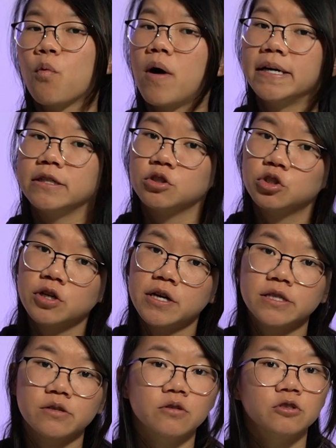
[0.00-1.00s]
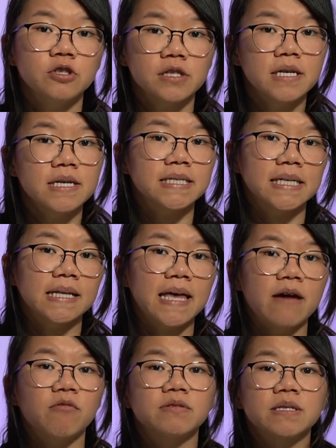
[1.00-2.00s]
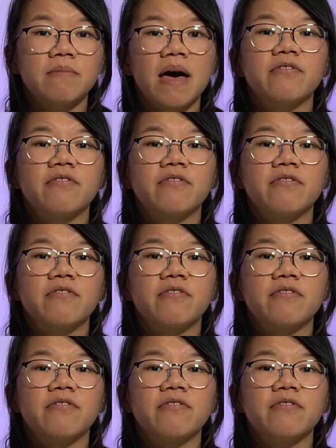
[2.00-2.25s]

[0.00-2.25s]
why you should or shouldn't intercalate with some